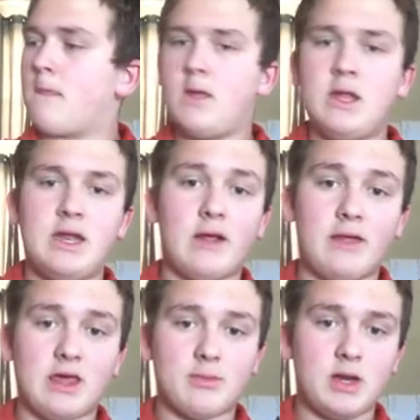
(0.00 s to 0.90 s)
Now,
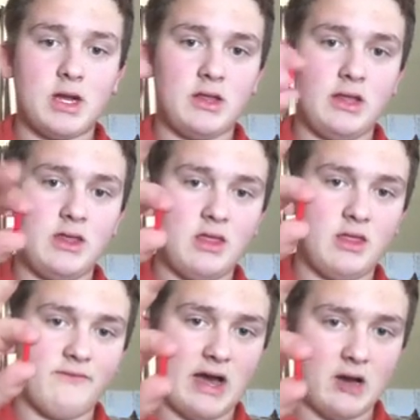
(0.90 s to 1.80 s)
last but not least, the
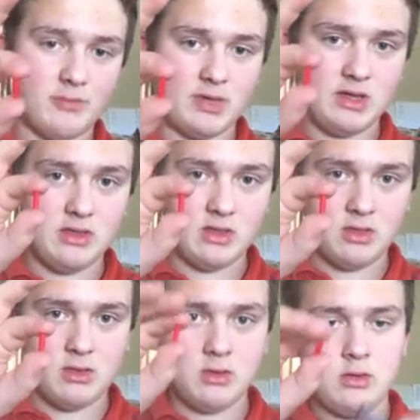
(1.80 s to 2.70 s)
final piece,
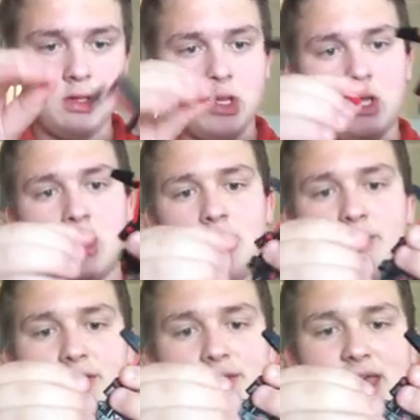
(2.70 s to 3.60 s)

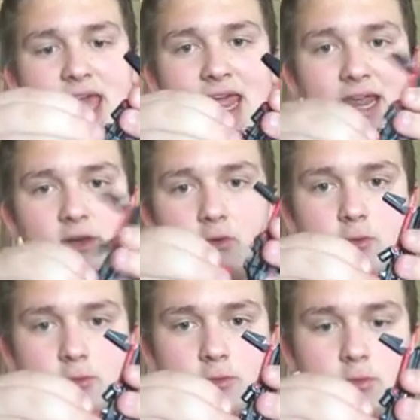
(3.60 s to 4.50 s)
the handle,
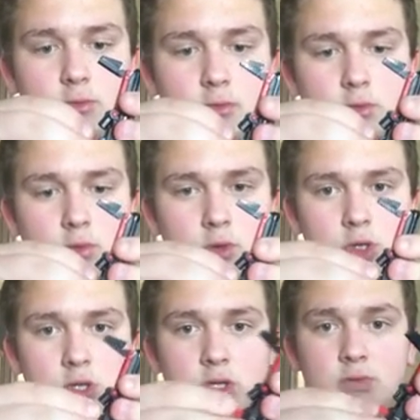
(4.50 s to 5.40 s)

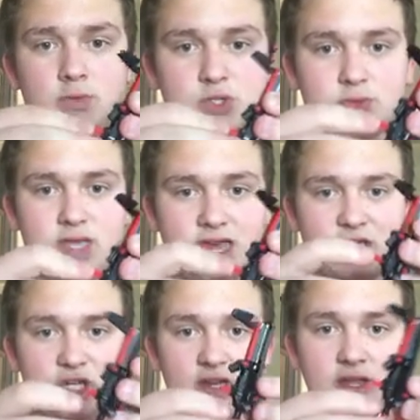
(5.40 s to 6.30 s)
which you attach
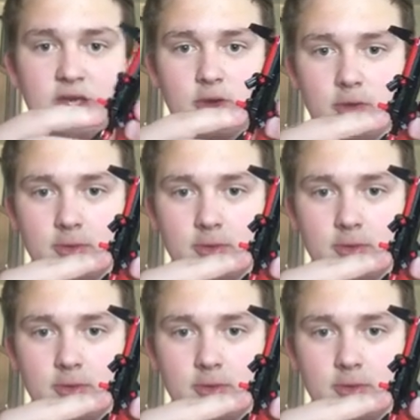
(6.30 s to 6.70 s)
into here.